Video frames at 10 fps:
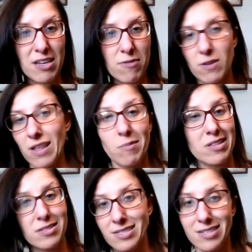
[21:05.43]
different. That
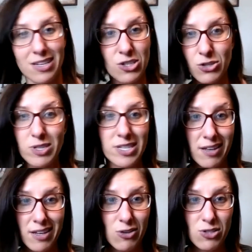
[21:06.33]
means listening to a
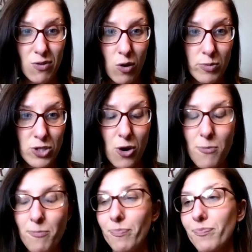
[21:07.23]
Daily Dose of Hope show.
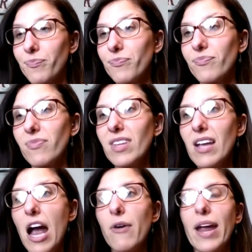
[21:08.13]

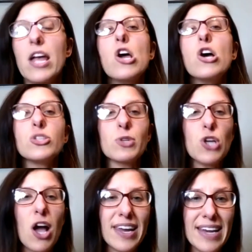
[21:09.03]
All right, so we're
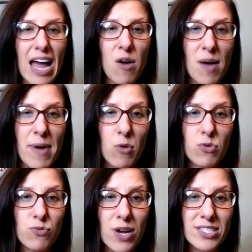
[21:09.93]
talking now about
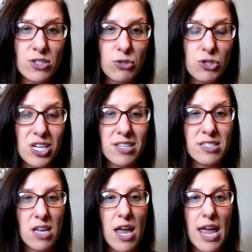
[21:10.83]

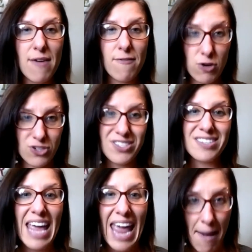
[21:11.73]
resolutions
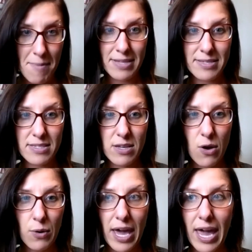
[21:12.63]
versus habits,
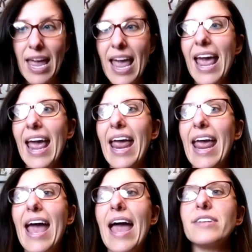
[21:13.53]
okay?
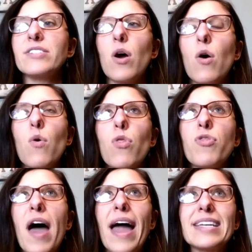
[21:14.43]
And
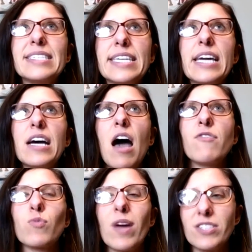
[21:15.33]
the idea of
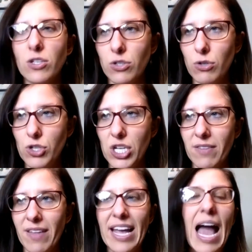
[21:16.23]
a
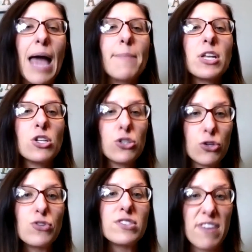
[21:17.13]
resolution, like I'm gonna
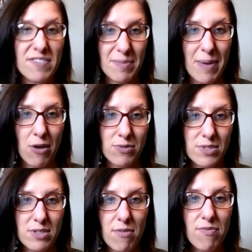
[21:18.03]
lose 50
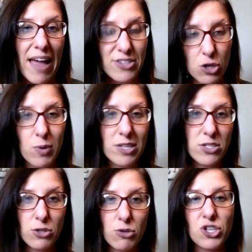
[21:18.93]
pounds. That's your
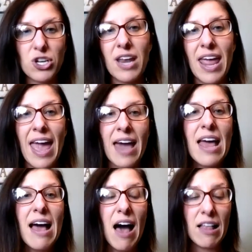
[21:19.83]
resolution at
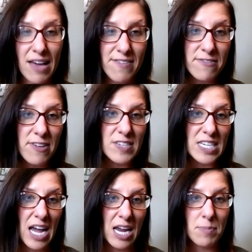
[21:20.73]

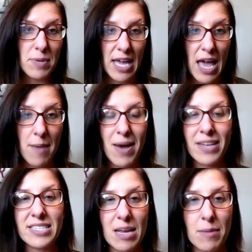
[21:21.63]
11:59 p.m. on
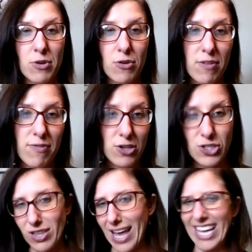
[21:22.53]
December 31st.
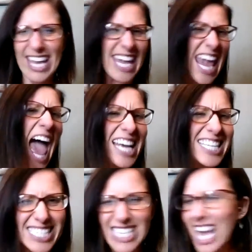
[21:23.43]
You're like,
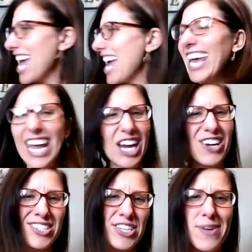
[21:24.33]
yes,
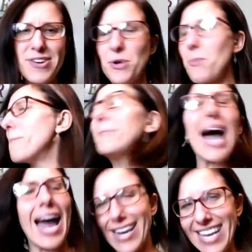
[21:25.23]
here's to a new
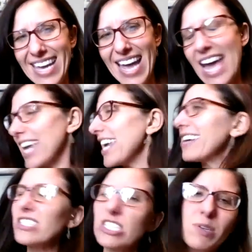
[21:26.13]
body.
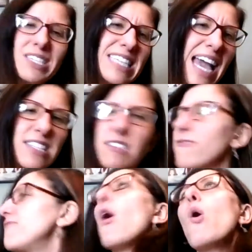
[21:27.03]
Here's to a size
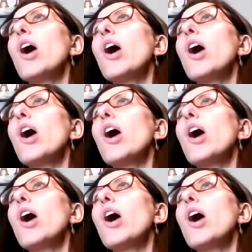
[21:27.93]
4.